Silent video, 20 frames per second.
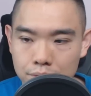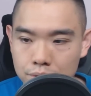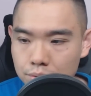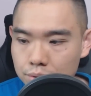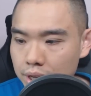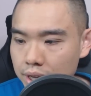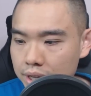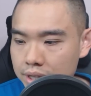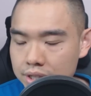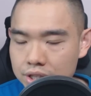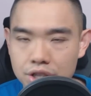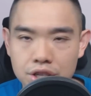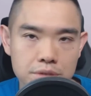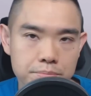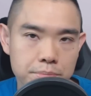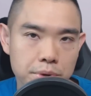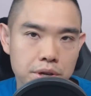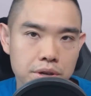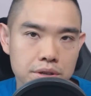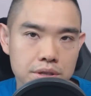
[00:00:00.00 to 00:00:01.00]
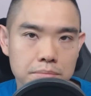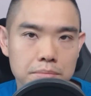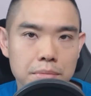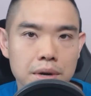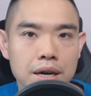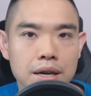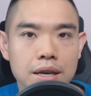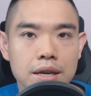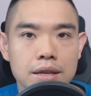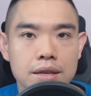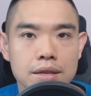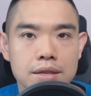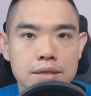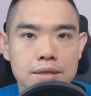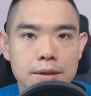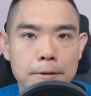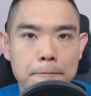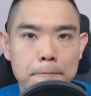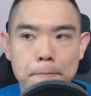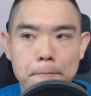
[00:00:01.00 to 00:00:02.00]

So yes, just because the market is